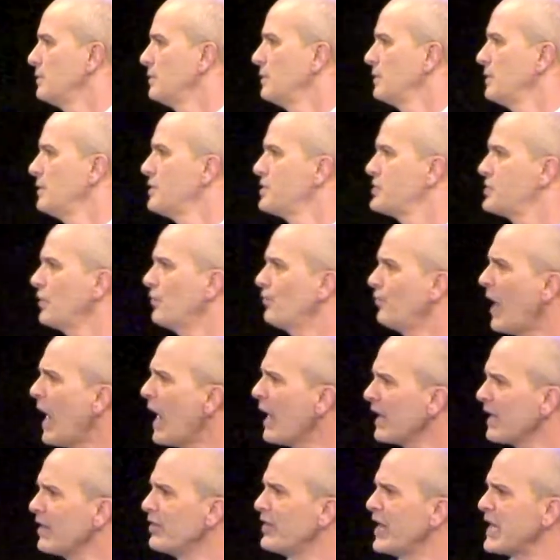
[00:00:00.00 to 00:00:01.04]
So
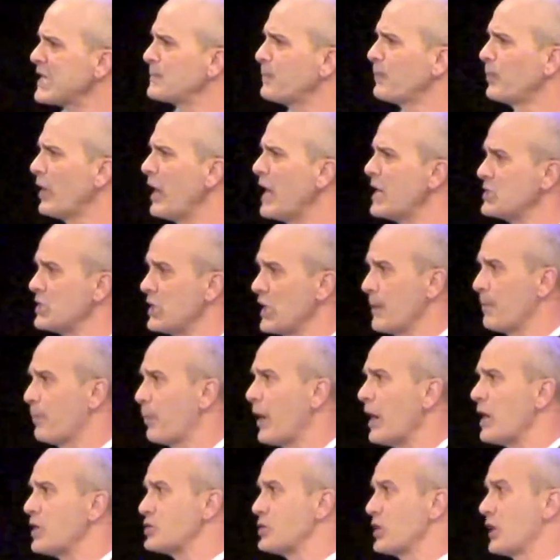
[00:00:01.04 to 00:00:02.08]
finally, in desperation, he
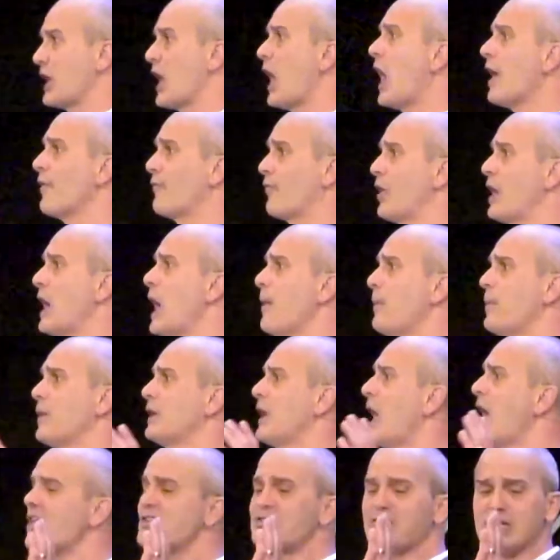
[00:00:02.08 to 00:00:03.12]
prays to God for help, and
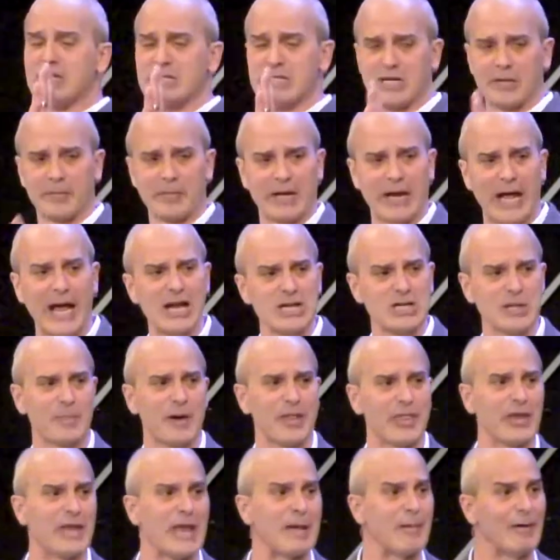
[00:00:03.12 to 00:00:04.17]
God sends him an angel by
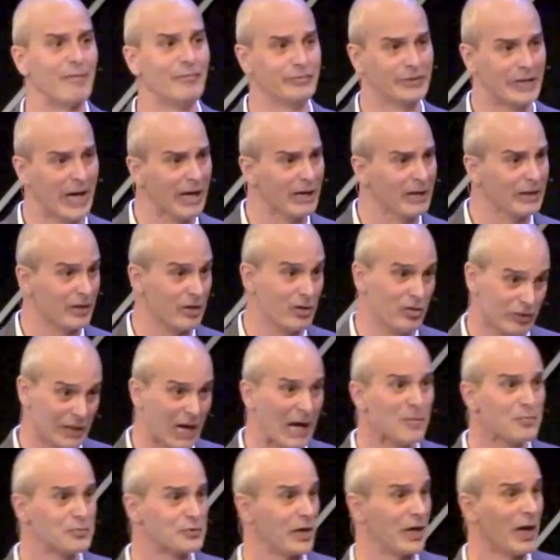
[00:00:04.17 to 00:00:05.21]
the name of Dudley who
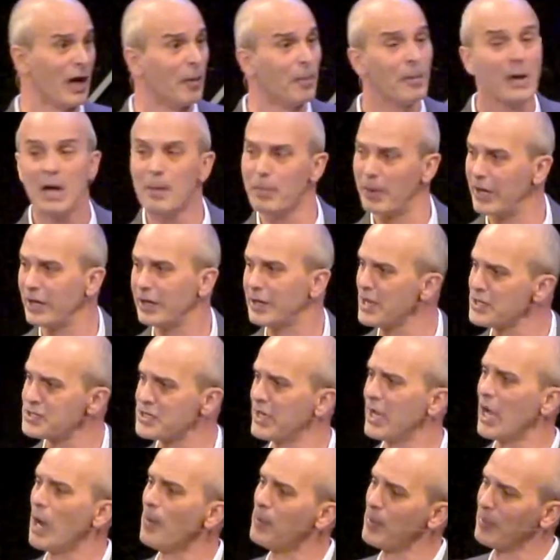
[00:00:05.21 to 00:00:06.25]
comes to help, but he doesn't
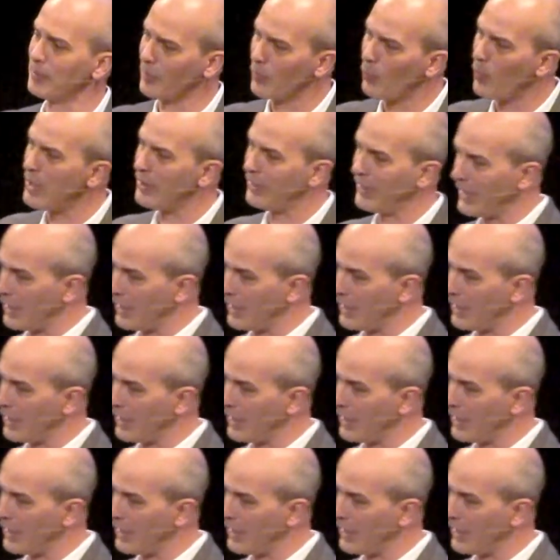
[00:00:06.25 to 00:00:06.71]
help him the way that he